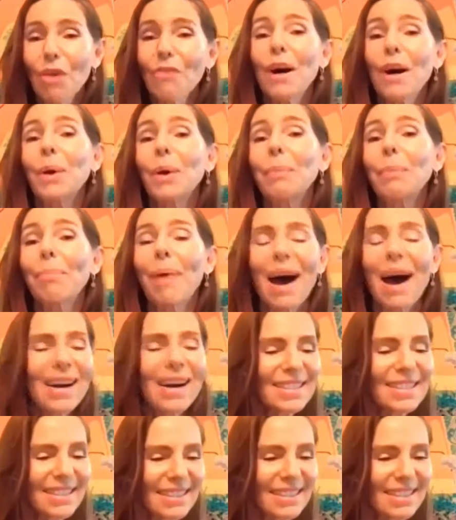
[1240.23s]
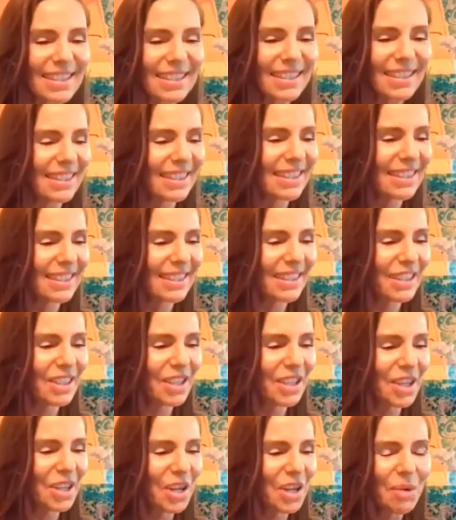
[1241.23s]
of our past,
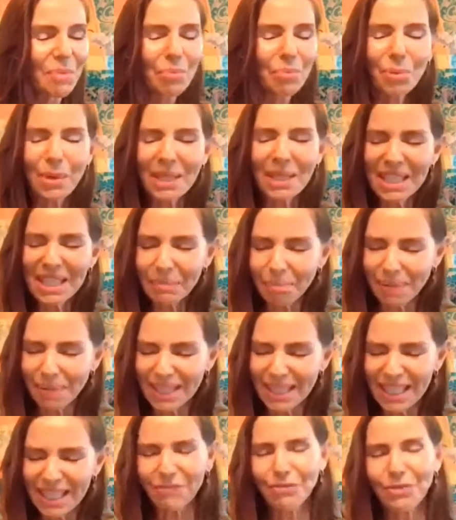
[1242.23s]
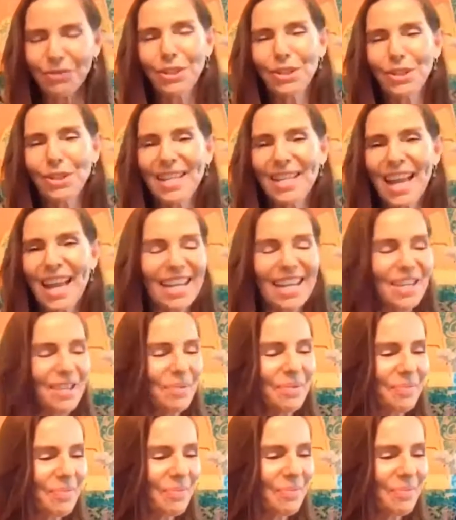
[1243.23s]
brings peace for today,